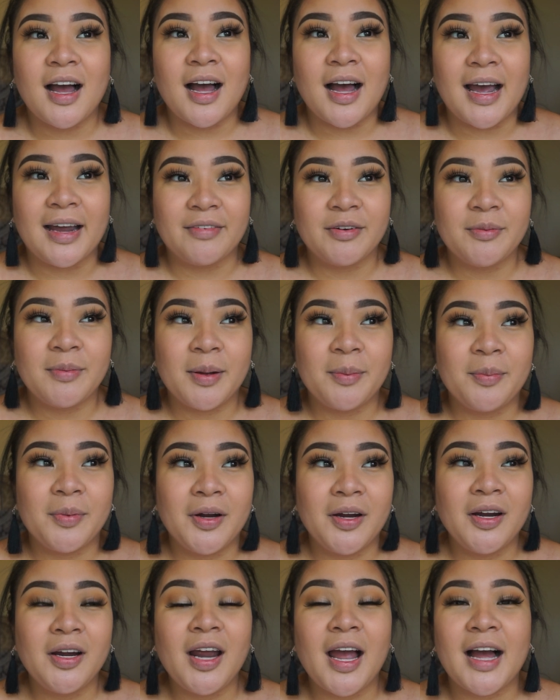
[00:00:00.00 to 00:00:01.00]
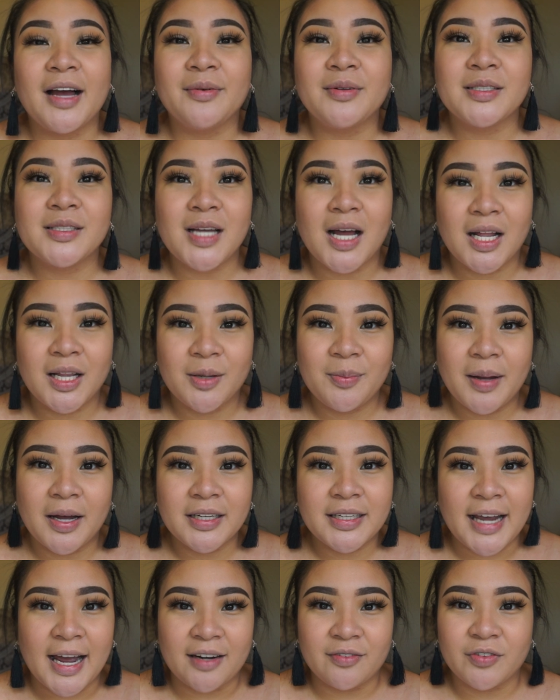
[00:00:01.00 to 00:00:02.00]
I remember I was all
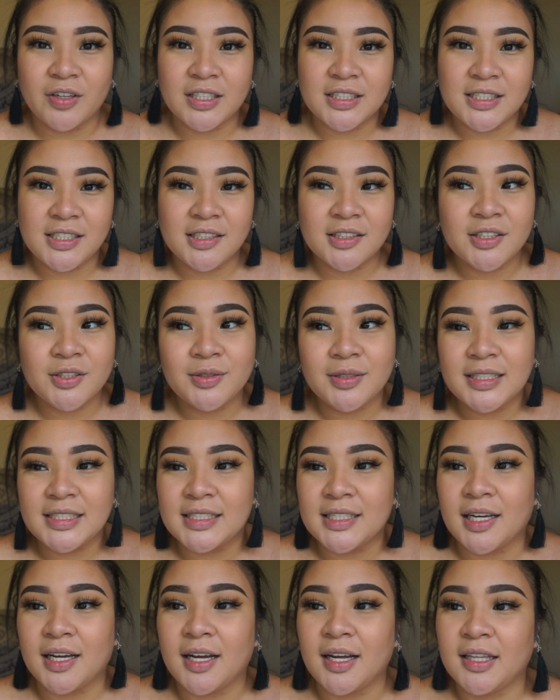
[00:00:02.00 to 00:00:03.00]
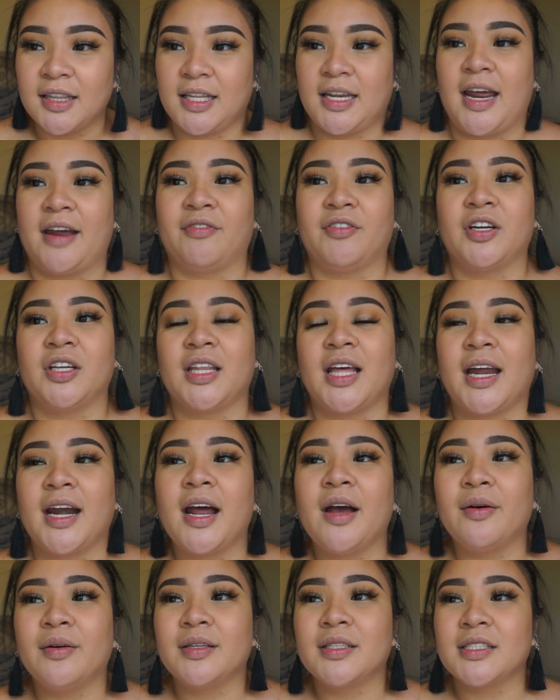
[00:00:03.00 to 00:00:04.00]
about Kat Von D Lolita, and then after that
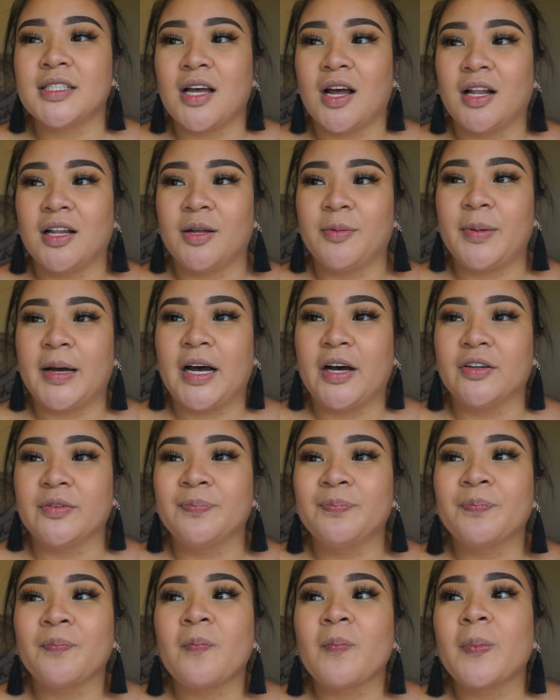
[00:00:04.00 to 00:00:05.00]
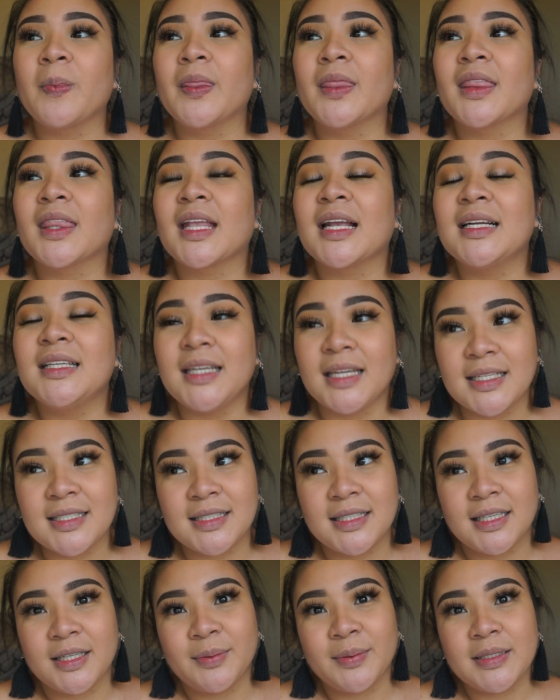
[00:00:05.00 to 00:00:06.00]
I was all about
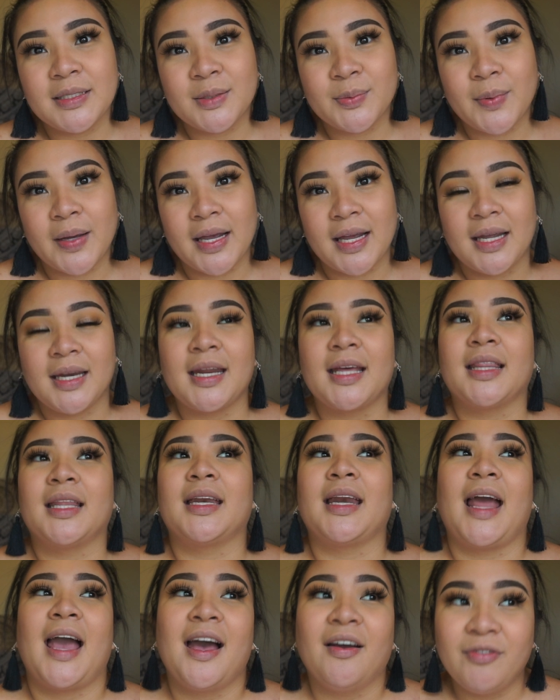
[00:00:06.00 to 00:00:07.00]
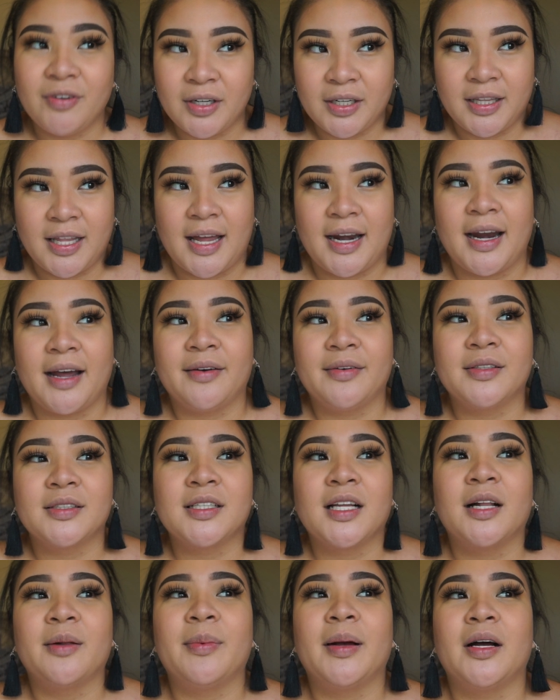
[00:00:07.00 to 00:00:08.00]
NYX Liquid Suede, and then after that I was
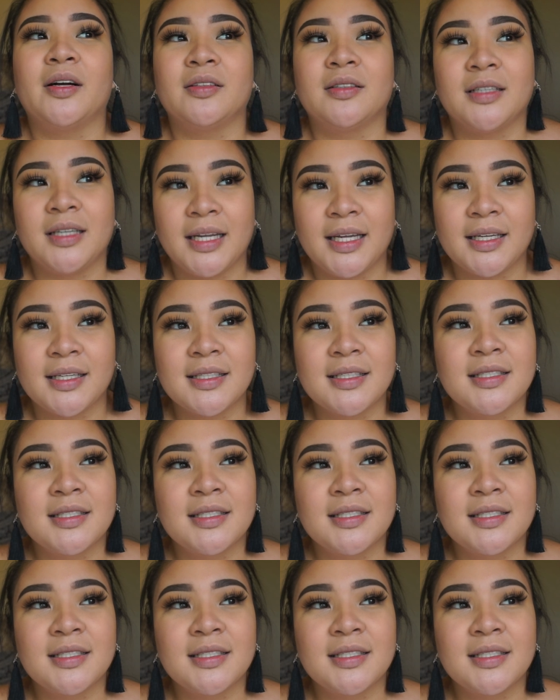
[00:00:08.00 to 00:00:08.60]
all about NYX